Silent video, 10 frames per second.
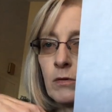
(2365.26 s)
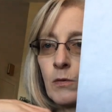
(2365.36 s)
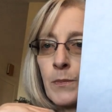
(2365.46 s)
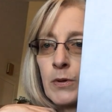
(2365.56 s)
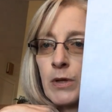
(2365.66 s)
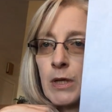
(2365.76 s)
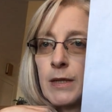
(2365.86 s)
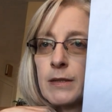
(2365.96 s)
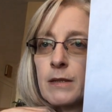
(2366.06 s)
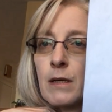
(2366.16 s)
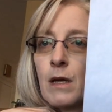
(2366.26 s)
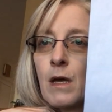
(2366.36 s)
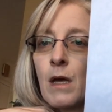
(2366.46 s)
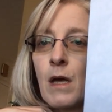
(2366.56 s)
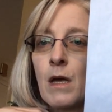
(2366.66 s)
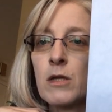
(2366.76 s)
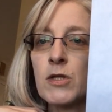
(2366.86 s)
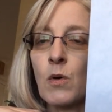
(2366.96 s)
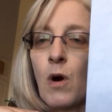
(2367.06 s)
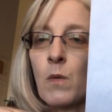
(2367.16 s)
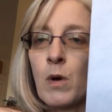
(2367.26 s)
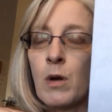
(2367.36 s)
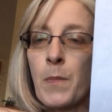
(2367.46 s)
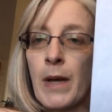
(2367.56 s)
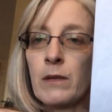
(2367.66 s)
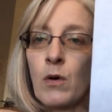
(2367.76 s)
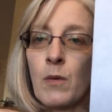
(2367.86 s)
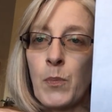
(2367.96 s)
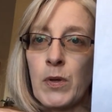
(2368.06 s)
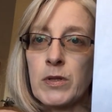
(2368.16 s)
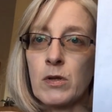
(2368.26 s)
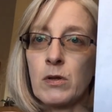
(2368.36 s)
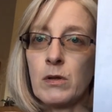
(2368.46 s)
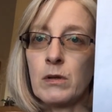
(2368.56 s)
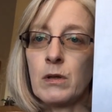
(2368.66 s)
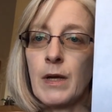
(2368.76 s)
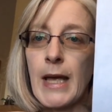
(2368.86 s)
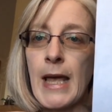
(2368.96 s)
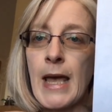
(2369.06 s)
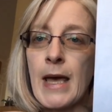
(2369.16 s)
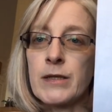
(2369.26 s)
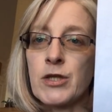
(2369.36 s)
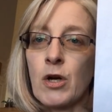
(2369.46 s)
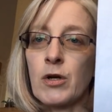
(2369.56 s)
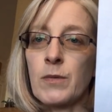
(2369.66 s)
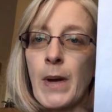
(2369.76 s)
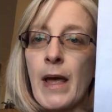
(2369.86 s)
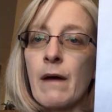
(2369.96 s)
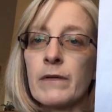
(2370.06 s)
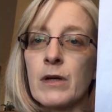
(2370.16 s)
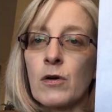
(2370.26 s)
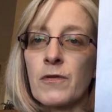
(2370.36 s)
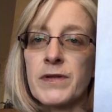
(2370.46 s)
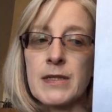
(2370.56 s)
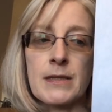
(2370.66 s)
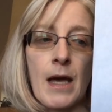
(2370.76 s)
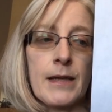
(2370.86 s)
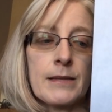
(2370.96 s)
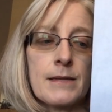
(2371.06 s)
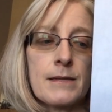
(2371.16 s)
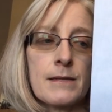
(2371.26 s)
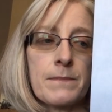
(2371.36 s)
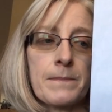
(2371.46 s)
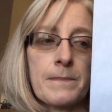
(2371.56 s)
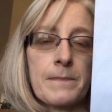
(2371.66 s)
cute little bird in it. So artwork by Laura Prindle and charted by Heaven and Earth Designs.